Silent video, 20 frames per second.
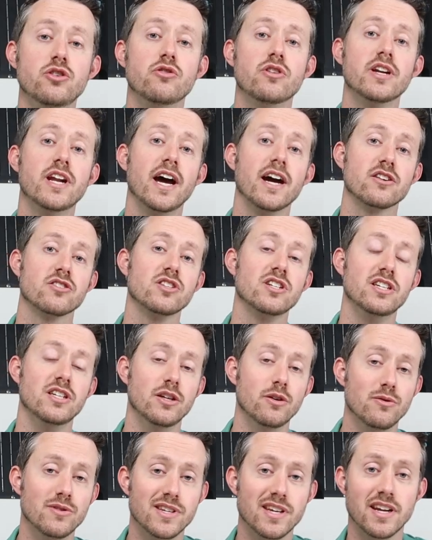you can actually
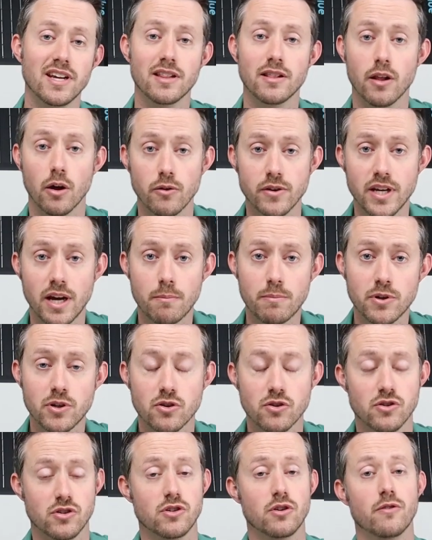use it in low
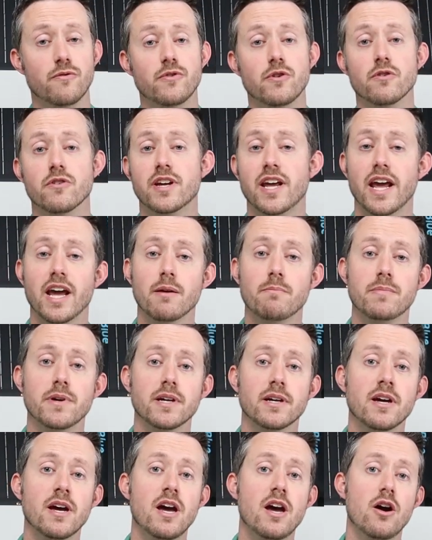temperatures. So if you're
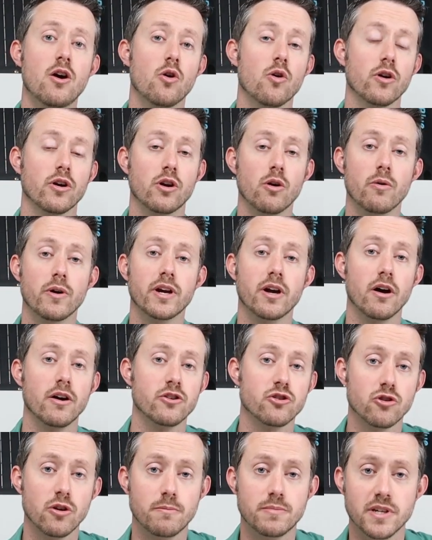camping or going
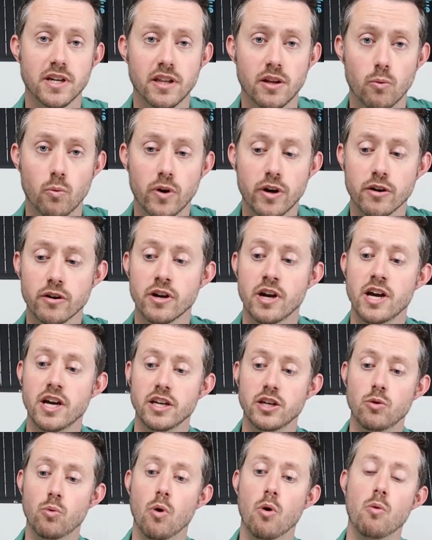on trips in the winter,
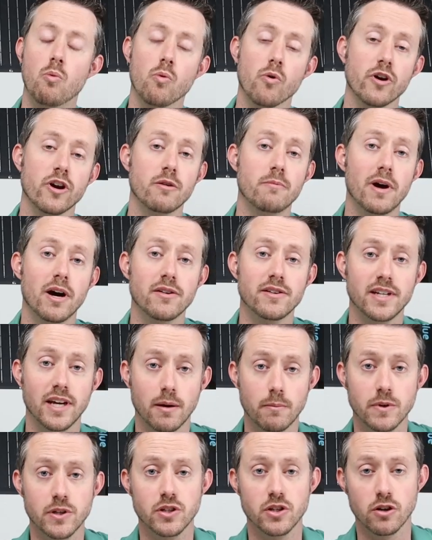you won't worry about
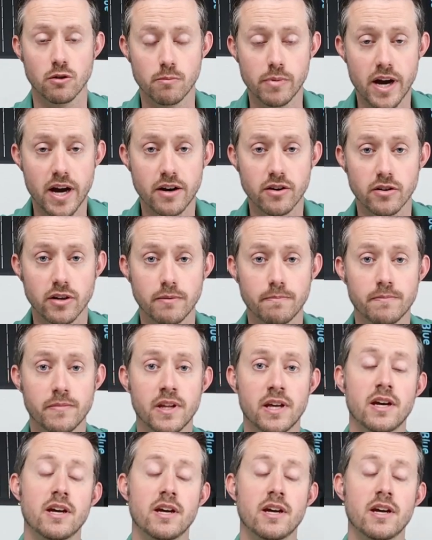damaging your battery.